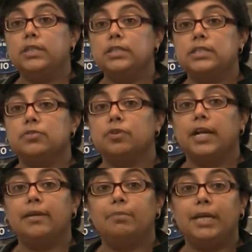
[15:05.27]
But what
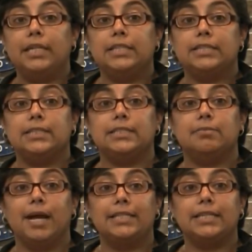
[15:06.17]
does this really
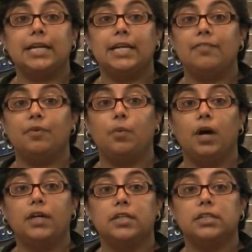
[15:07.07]
mean
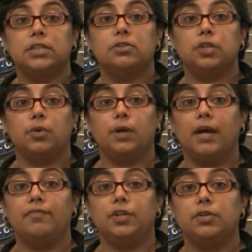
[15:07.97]
systematically for workers
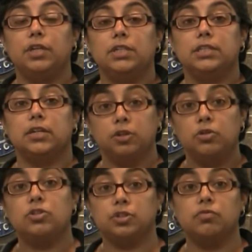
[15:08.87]
who don't have
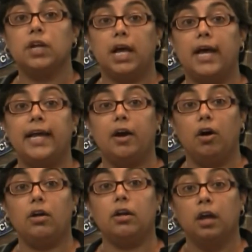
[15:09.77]
unions and who do
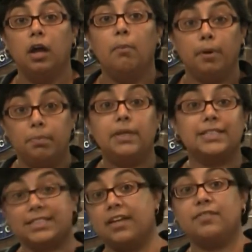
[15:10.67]
rely on
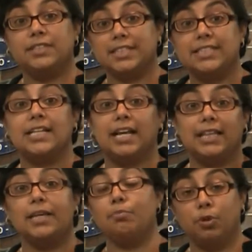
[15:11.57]
public
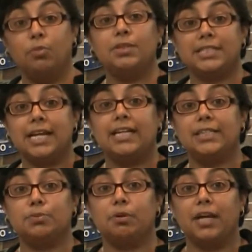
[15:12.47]
services like the
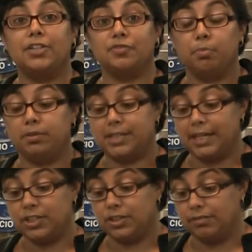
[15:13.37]
Employment Standards Branch
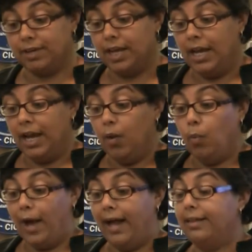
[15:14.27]
for protection?
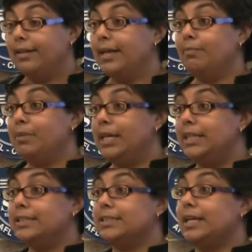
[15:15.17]

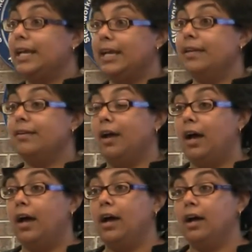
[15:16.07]
Well, it means
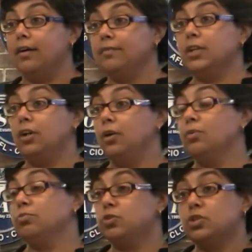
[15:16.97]
in
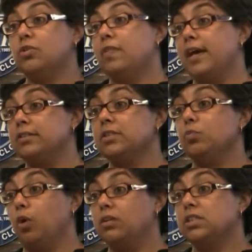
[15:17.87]

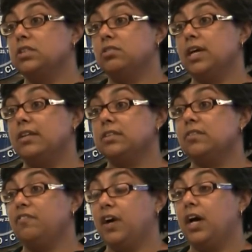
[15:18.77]
2001 to
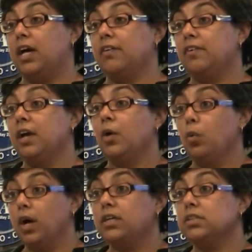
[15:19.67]

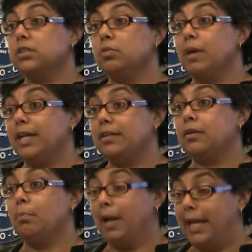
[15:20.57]
2005, workers
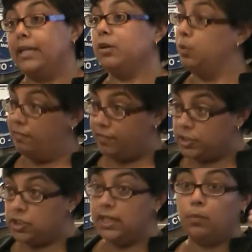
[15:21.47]
who made a
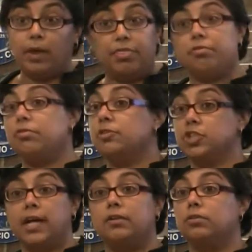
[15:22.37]
complaint, who officially
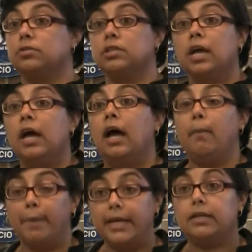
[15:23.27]
went through the
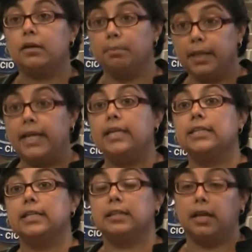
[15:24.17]
channels and made a
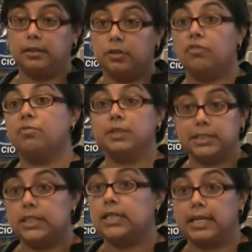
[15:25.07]
complaint, and
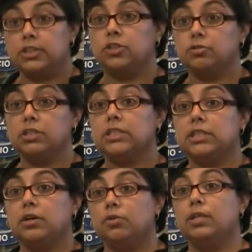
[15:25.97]
the government said,
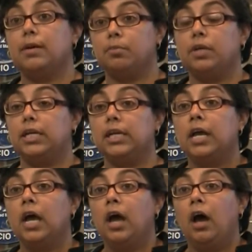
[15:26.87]
yes, you're indeed owed
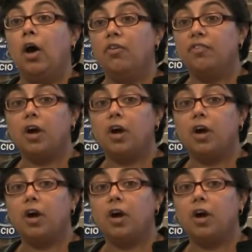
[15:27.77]
that money.